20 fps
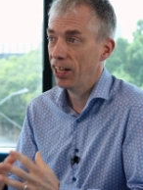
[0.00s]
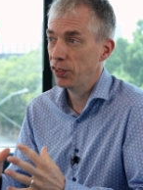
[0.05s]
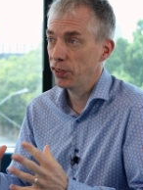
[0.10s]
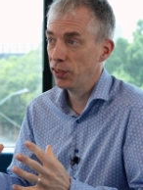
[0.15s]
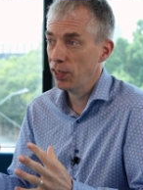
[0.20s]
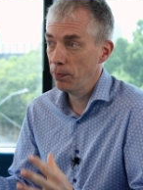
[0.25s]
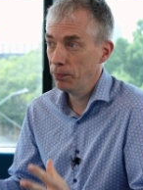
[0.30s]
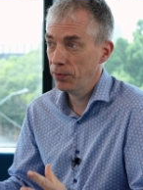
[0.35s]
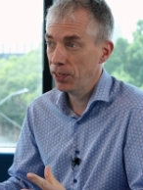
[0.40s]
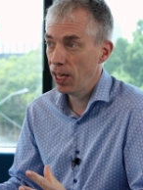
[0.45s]

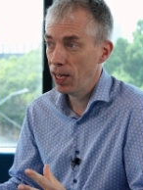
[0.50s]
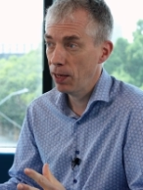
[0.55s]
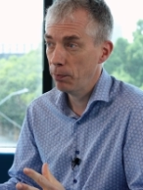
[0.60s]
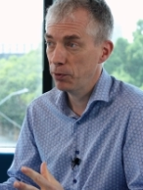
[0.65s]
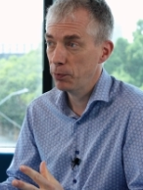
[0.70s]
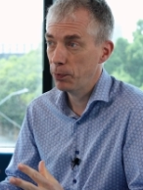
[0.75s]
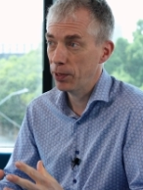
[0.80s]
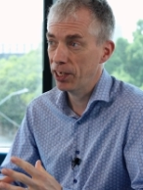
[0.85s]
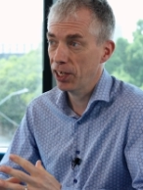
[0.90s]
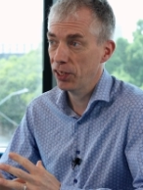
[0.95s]

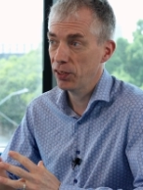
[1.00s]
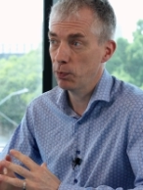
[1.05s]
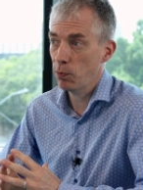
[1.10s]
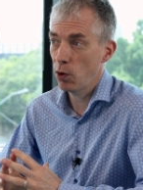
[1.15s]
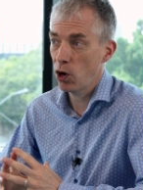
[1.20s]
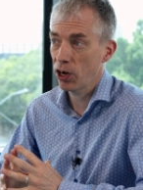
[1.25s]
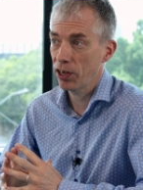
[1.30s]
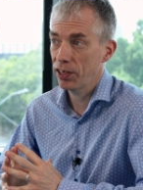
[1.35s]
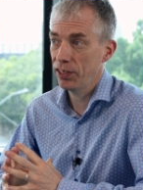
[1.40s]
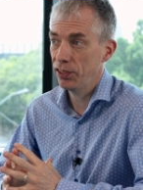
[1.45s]
Sometimes
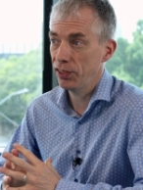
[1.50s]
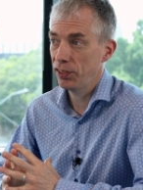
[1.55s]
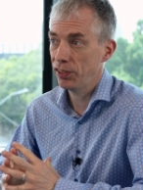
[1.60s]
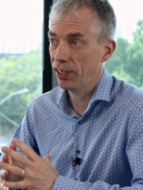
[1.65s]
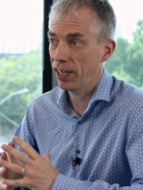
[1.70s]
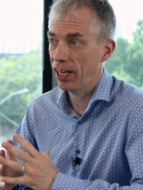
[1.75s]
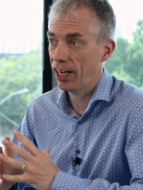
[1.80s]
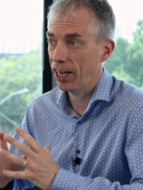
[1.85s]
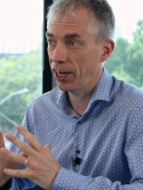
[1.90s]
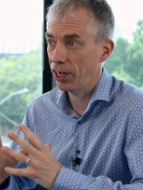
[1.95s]
because Mark
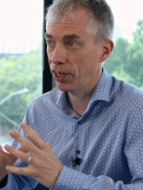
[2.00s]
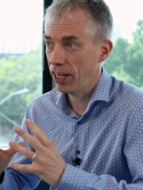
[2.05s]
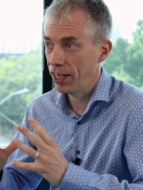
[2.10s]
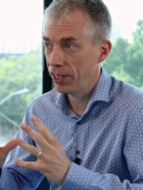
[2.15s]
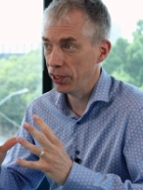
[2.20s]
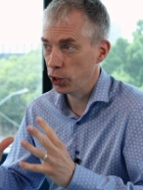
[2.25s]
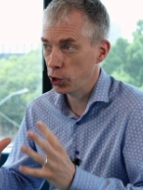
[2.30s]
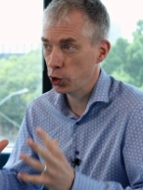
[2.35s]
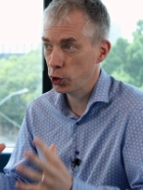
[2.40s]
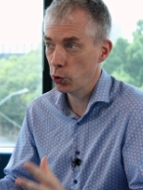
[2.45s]
is
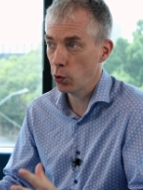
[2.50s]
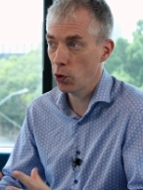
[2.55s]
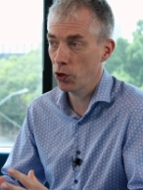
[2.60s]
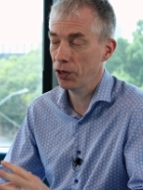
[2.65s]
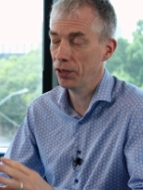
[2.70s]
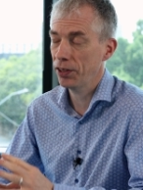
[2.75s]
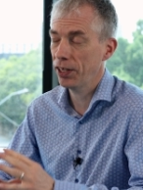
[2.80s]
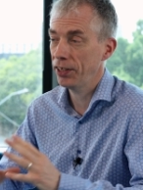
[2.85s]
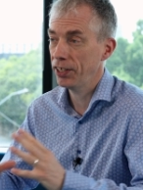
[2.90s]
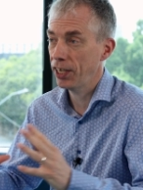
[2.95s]

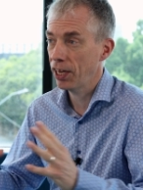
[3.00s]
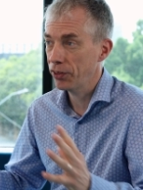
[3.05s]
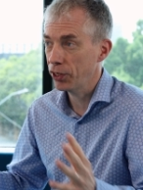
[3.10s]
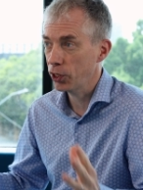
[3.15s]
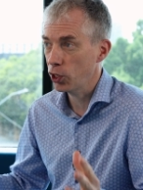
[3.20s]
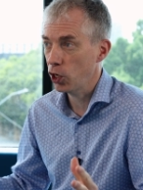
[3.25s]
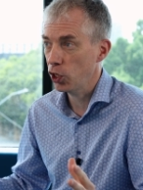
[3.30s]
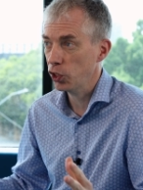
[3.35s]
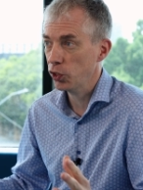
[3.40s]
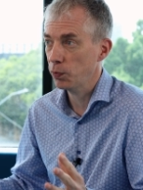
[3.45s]
shorter than the
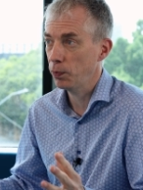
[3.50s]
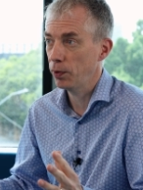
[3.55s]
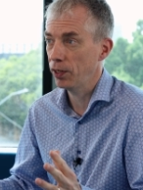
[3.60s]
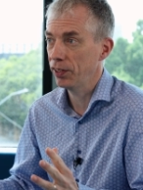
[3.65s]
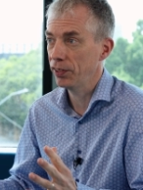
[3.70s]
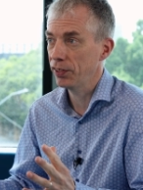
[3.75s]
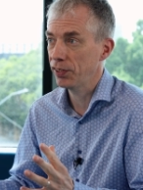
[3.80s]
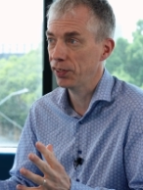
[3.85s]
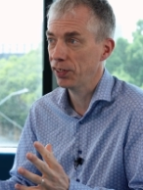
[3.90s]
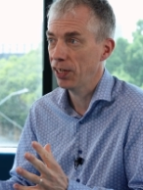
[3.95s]
other
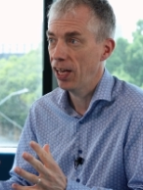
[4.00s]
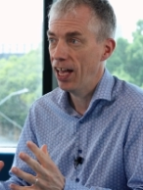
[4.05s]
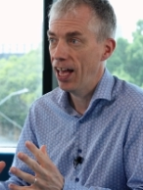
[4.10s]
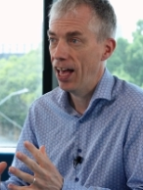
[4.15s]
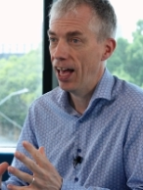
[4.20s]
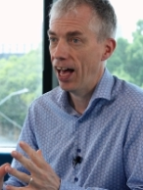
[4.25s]
Gospels,